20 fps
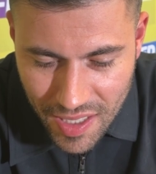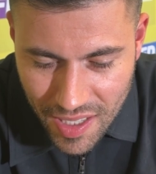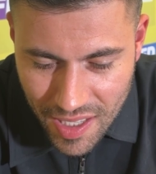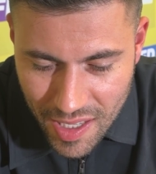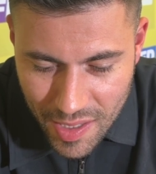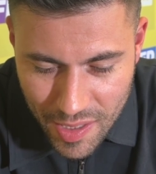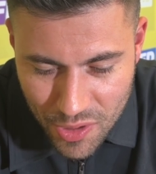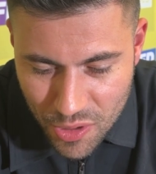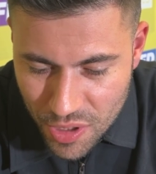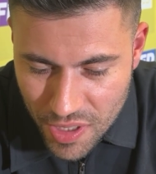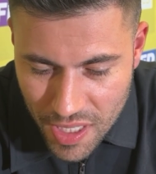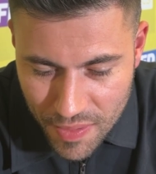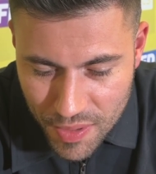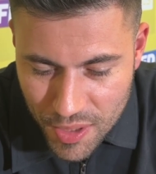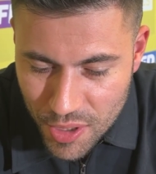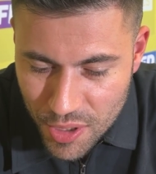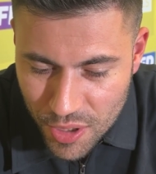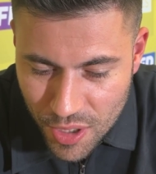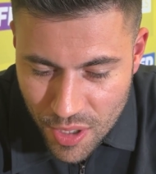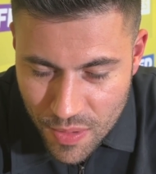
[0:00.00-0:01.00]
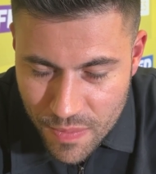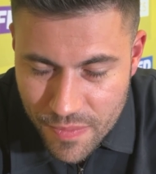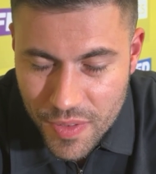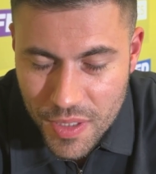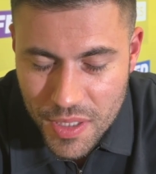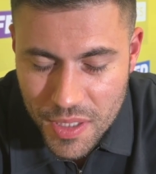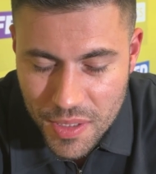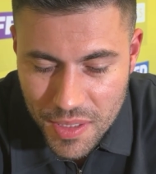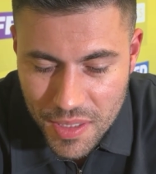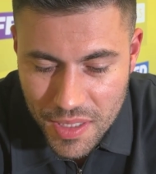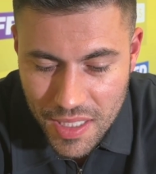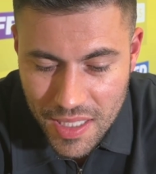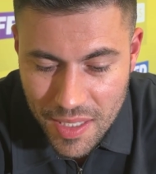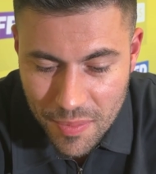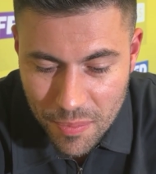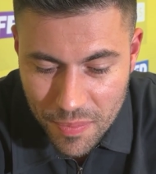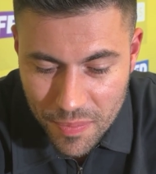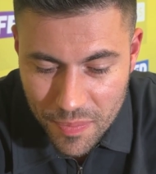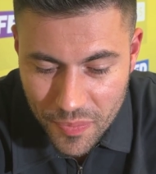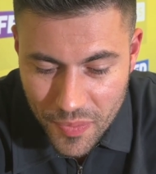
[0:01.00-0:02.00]
I just have such confidence in
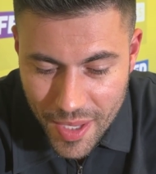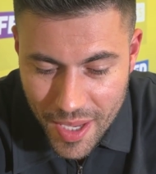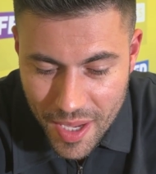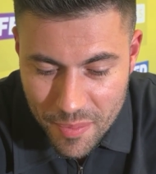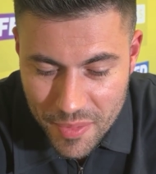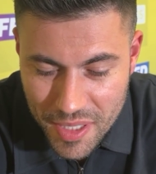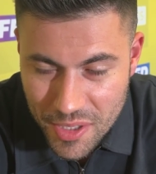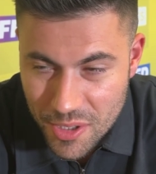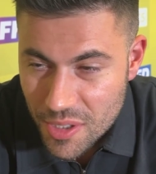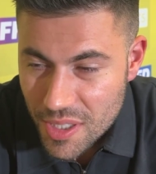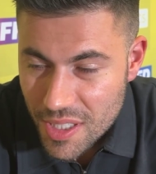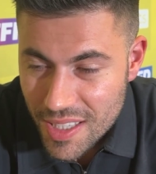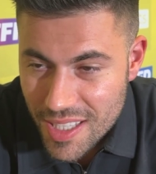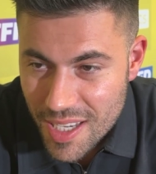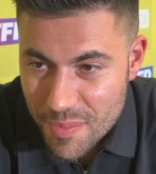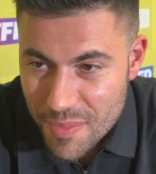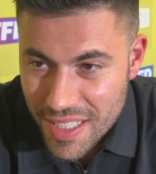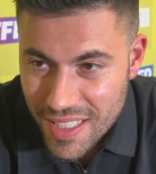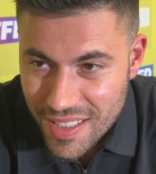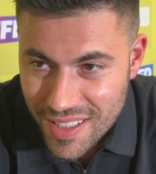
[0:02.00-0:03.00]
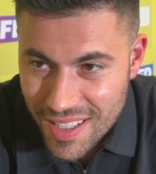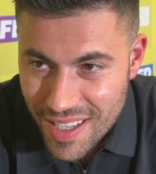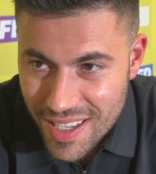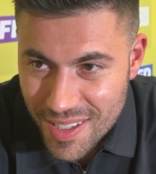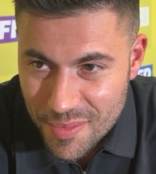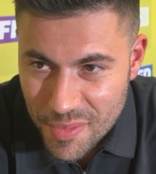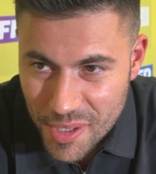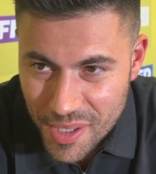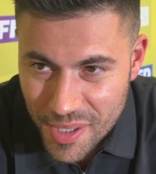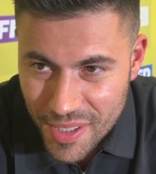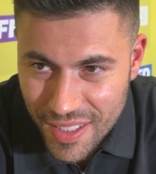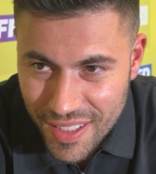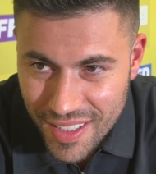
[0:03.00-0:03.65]
him. He's done it that many times.